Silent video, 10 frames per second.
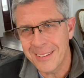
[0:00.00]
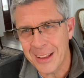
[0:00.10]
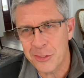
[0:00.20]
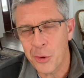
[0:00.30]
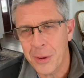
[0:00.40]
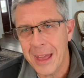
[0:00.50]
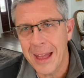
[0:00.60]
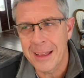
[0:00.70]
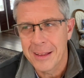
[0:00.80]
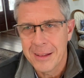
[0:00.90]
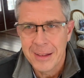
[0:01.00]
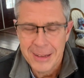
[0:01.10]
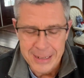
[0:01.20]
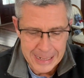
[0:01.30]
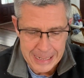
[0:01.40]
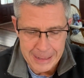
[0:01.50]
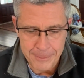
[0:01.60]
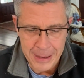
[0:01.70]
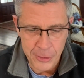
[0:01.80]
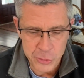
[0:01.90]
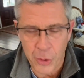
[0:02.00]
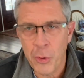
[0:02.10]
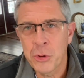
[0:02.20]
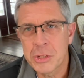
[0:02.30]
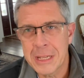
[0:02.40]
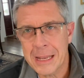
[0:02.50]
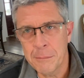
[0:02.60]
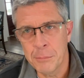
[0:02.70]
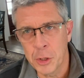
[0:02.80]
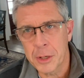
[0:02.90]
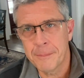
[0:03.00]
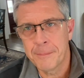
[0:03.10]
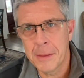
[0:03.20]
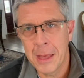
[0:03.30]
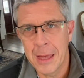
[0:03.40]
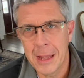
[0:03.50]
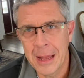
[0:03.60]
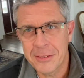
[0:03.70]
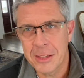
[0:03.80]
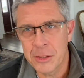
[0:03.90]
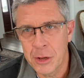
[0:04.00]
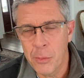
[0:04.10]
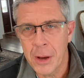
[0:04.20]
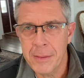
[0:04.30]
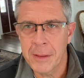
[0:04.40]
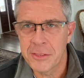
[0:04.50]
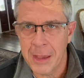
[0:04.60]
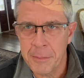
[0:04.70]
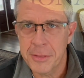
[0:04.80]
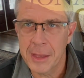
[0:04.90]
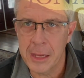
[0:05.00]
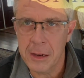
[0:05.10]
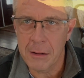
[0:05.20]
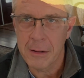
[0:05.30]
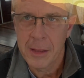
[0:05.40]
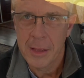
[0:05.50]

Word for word: and that's okay. Um, uh, so I wrote a second book, and I said, you know what? Same thing here.